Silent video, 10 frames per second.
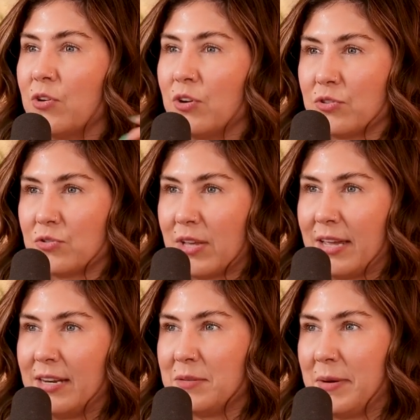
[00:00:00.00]
You can also
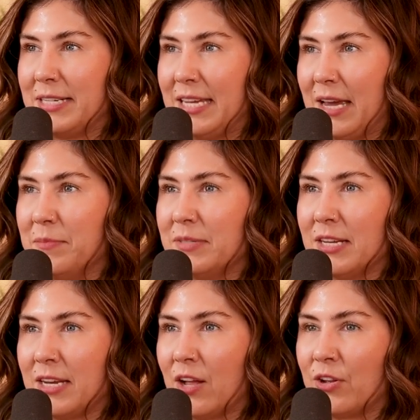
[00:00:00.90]
slide into my DMs,
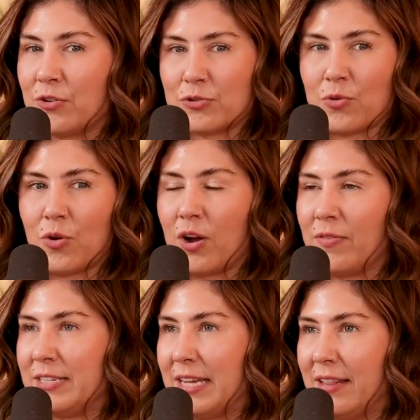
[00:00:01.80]
Danielle underscore
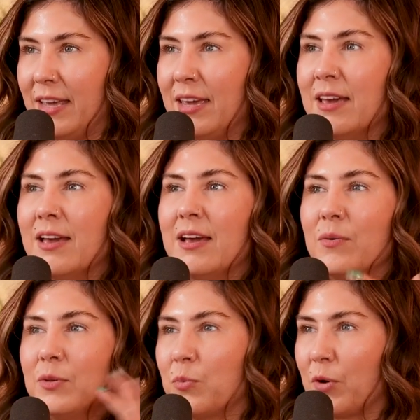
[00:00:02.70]
on the daily
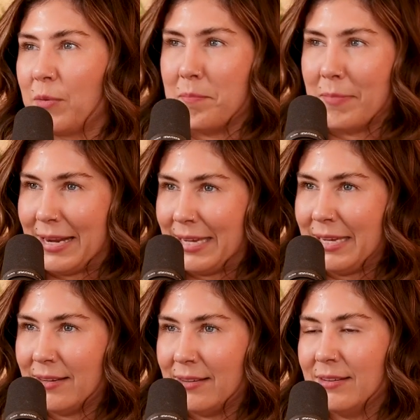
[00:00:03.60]
with the word
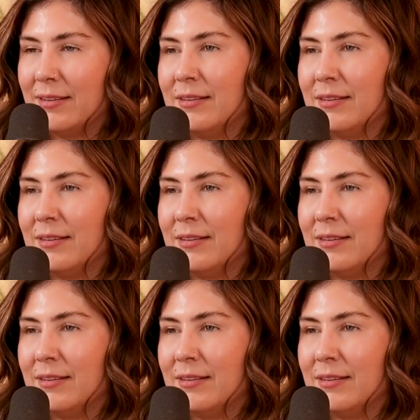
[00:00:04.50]
money.